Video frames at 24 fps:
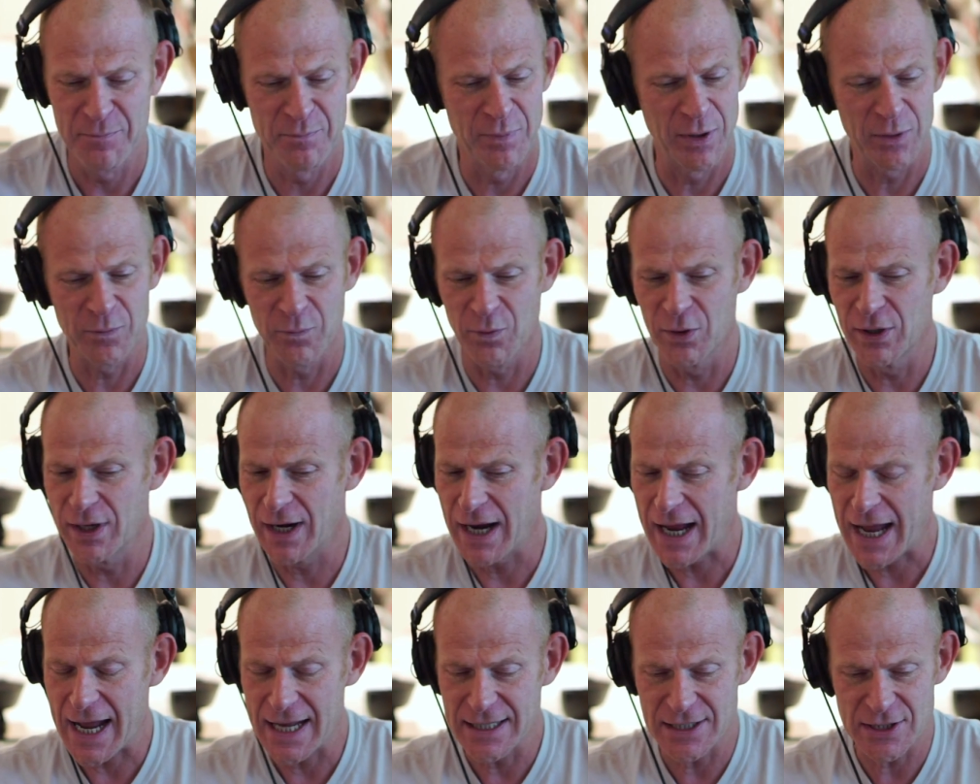But
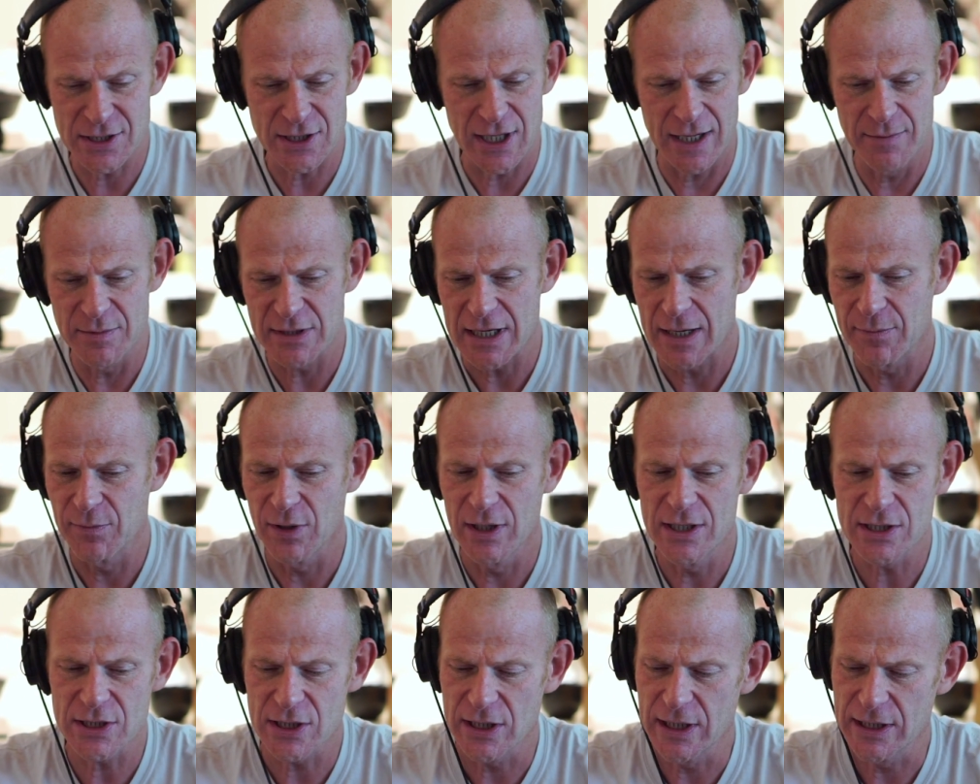we're at the same time
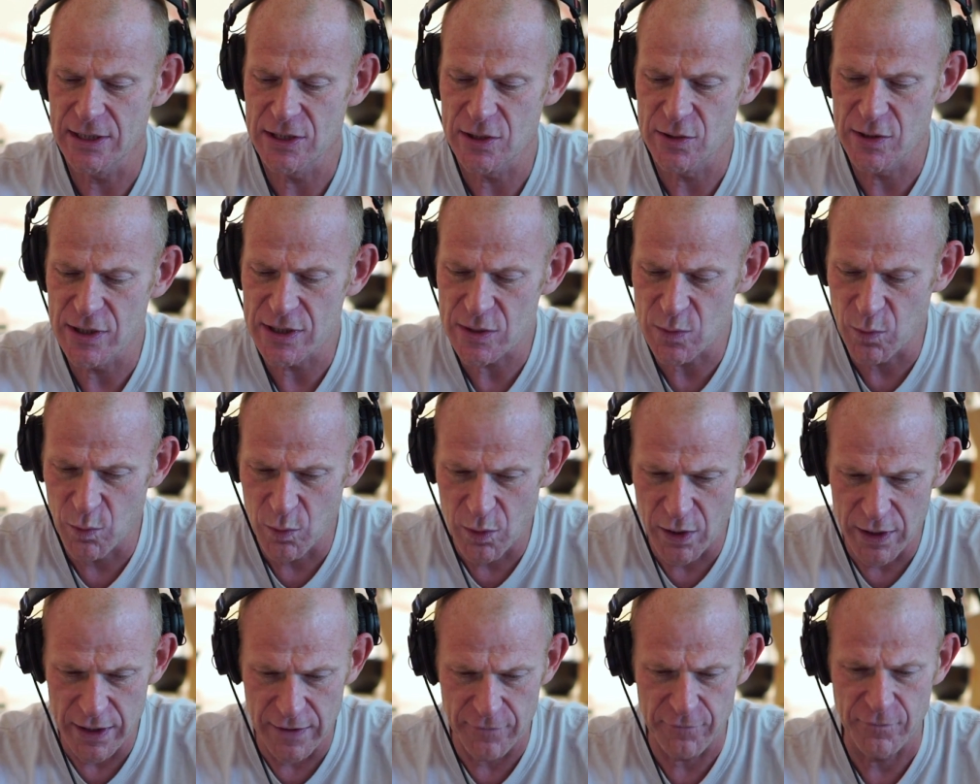listening to this
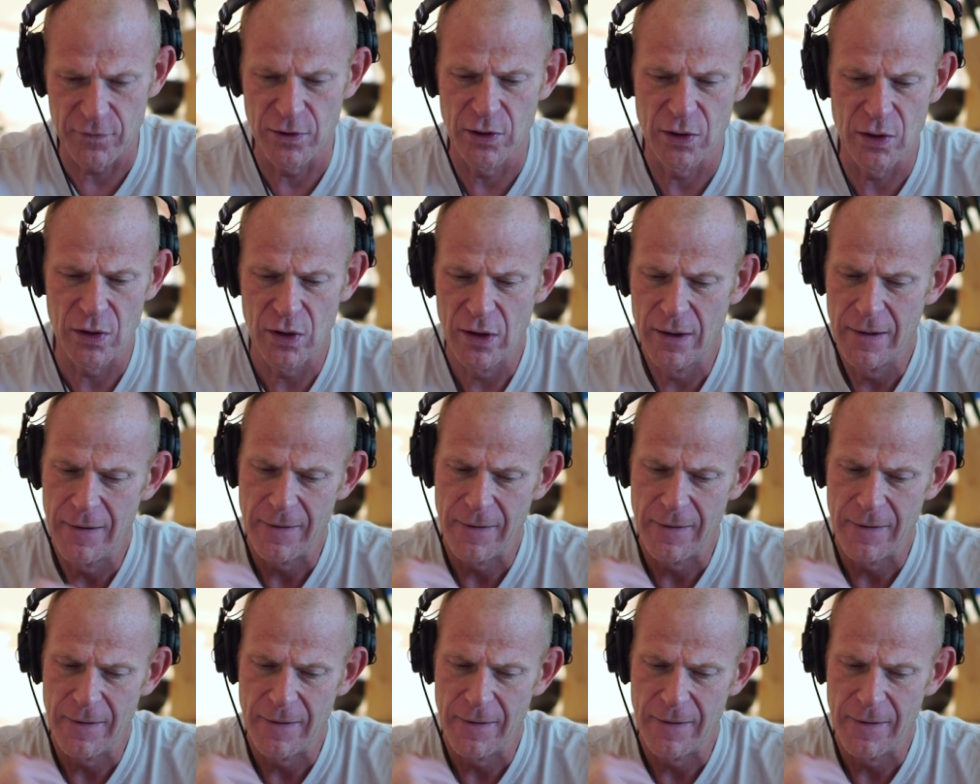wonderful